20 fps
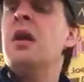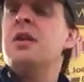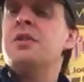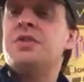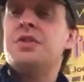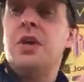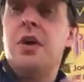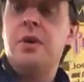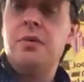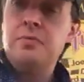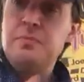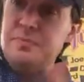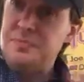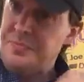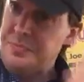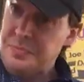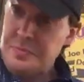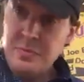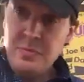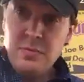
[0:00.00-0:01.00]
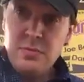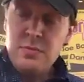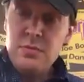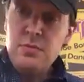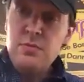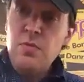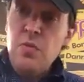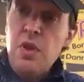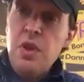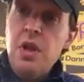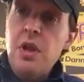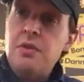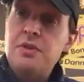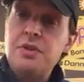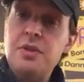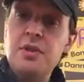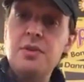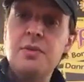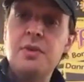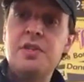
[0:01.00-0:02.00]
So, it's
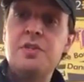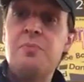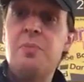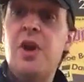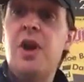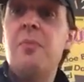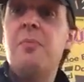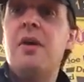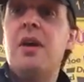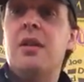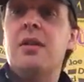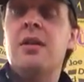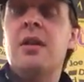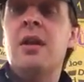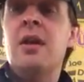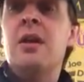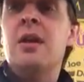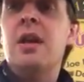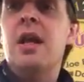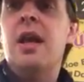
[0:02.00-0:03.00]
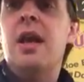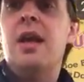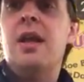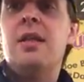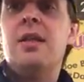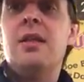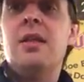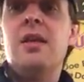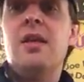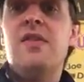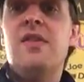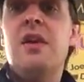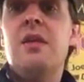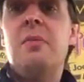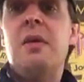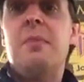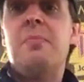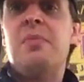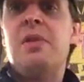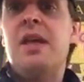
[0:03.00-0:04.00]
good to experiment. And the thing
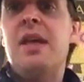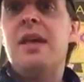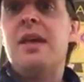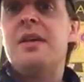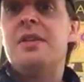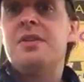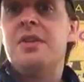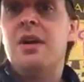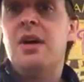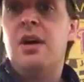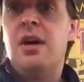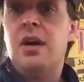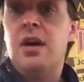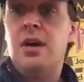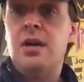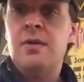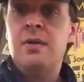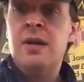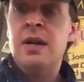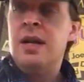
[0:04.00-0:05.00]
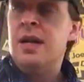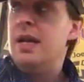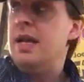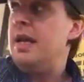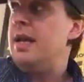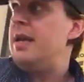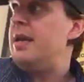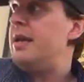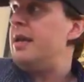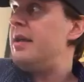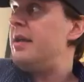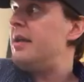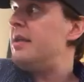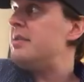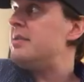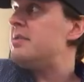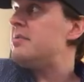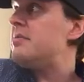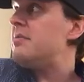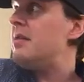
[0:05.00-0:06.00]
about playing guitar
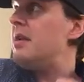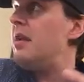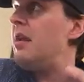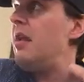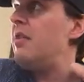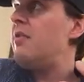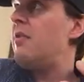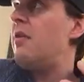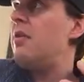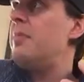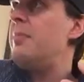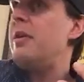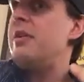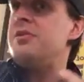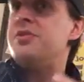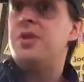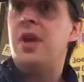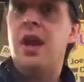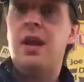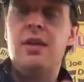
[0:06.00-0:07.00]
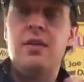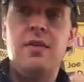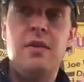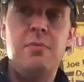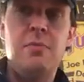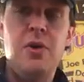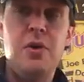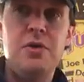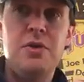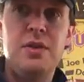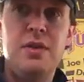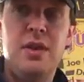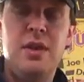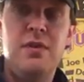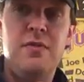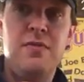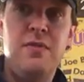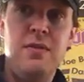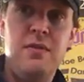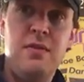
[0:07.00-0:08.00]
is it's all about channeling the emotion that
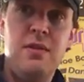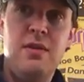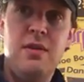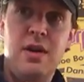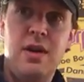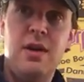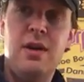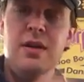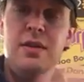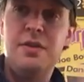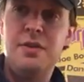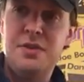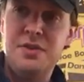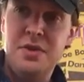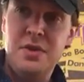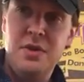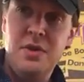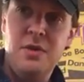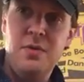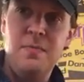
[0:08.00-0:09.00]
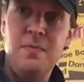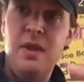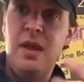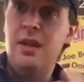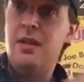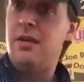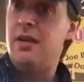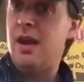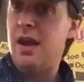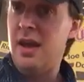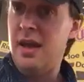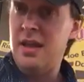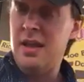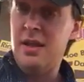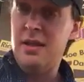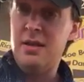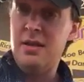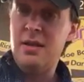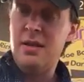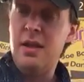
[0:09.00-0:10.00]
you feel in your heart and your soul and in your,
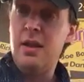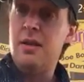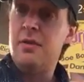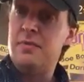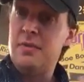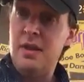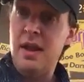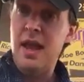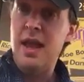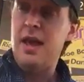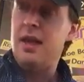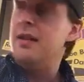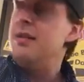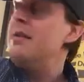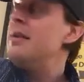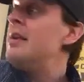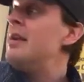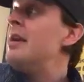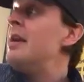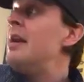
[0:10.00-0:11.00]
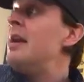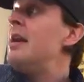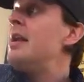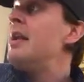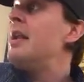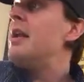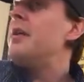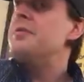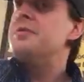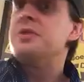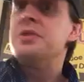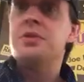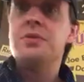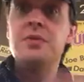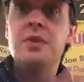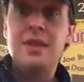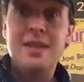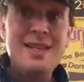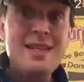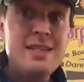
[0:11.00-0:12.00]
in your head, to
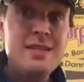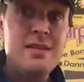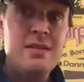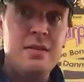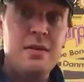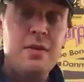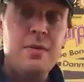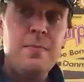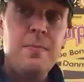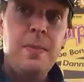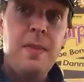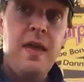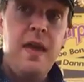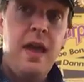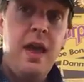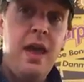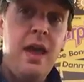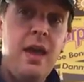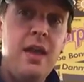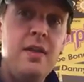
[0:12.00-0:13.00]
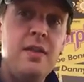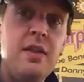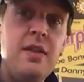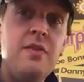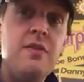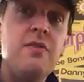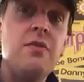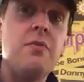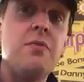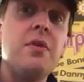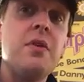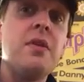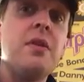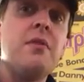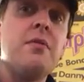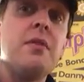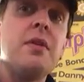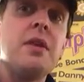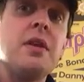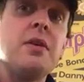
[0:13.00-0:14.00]
the listener. And this is a really,
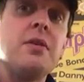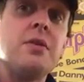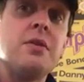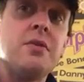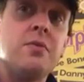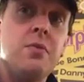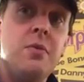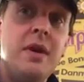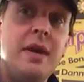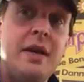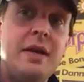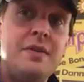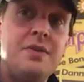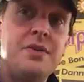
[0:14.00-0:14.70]
really good way.